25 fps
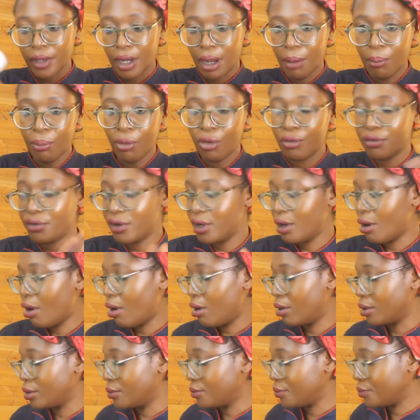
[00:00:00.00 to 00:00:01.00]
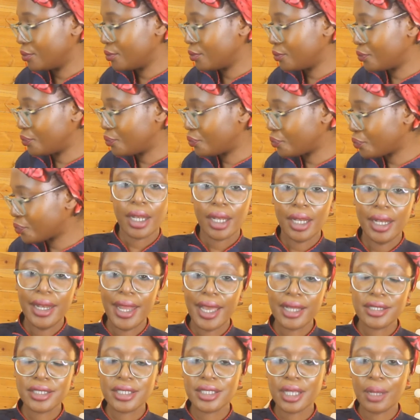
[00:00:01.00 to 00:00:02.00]
Moving on.
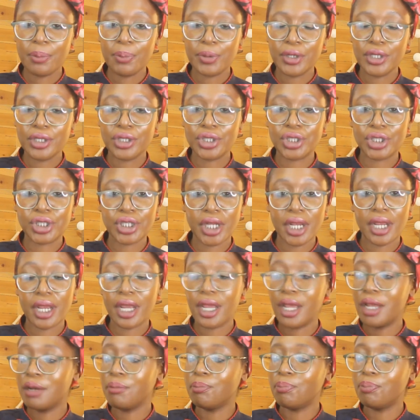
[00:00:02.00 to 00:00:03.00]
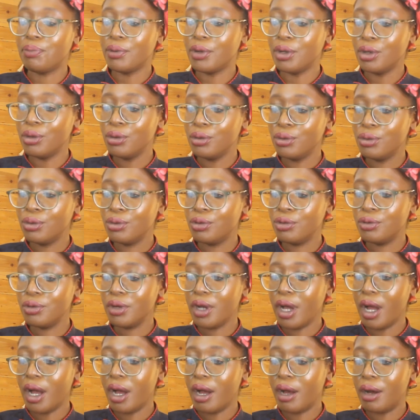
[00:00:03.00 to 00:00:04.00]
Next up is Shay and Blue.
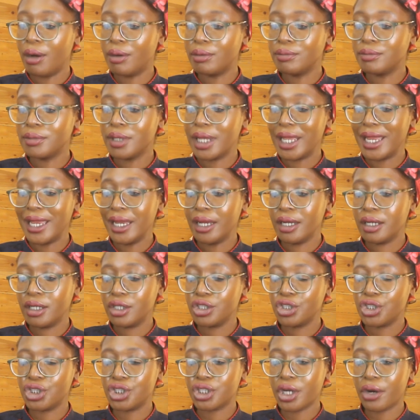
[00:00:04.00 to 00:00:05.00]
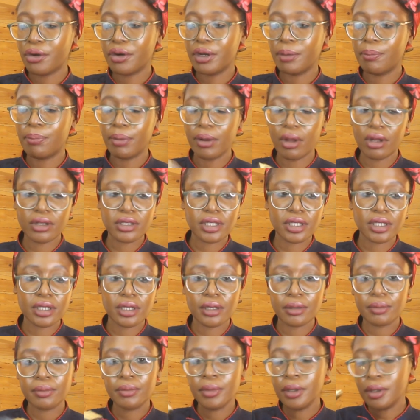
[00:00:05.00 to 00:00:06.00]
English cherry
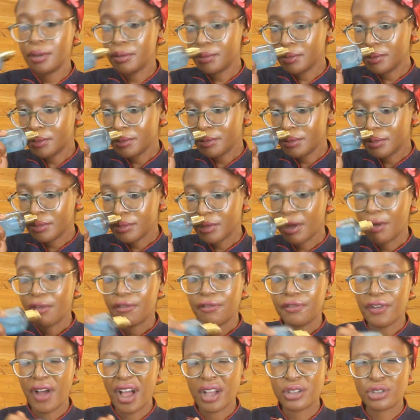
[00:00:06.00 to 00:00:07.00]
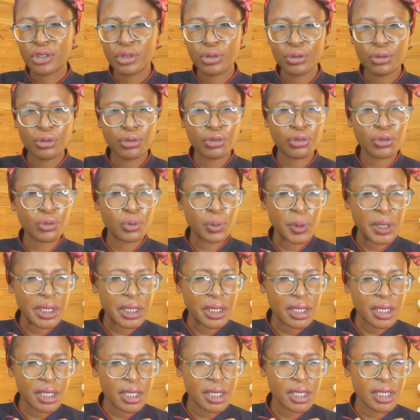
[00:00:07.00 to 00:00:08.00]
blossom. Far too
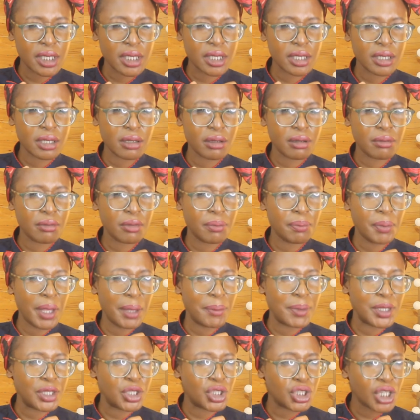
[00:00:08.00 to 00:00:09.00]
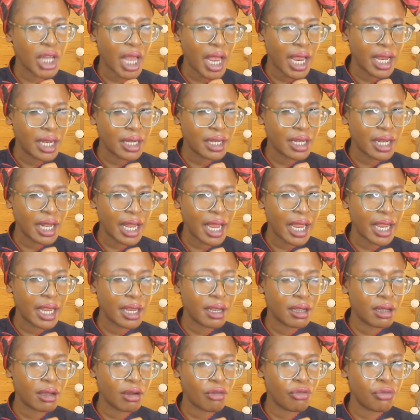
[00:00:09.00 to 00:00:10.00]
sweet, maybe
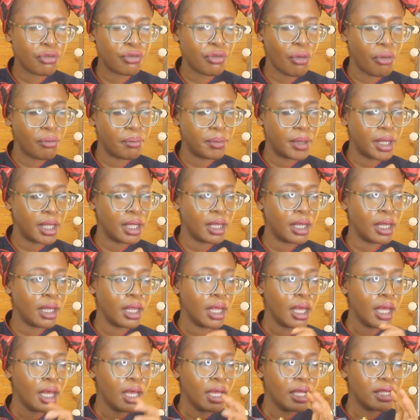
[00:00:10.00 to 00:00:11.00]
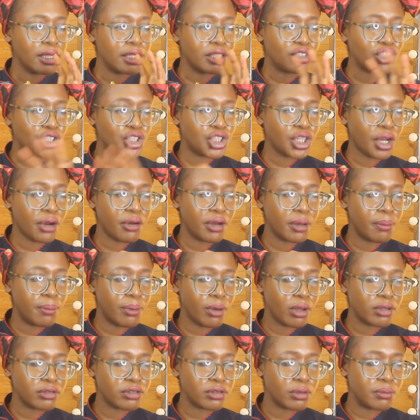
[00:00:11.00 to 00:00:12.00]
childlike for me. This cherry
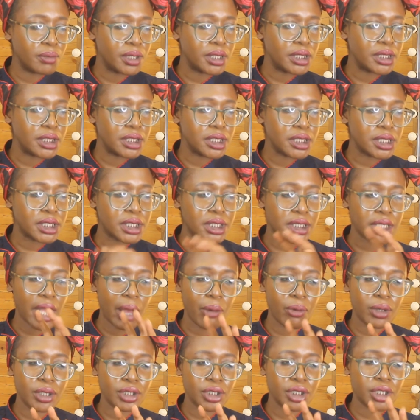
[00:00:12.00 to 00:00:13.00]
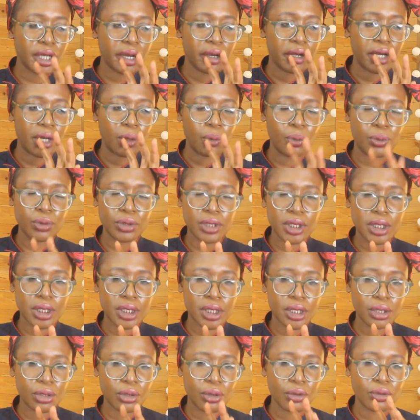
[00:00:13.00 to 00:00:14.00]
blossom in this, sour cherry,
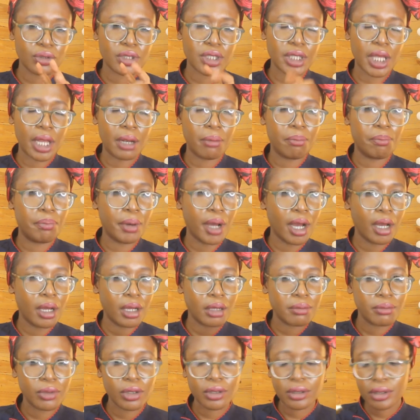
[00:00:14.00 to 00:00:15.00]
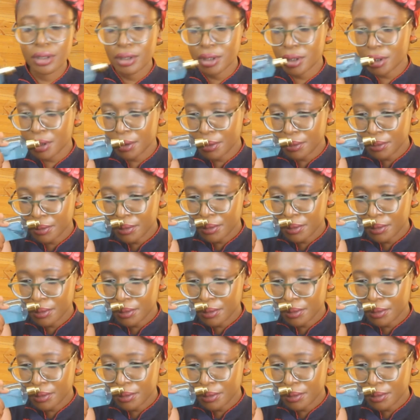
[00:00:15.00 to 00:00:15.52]
woodsy notes, and bergamot.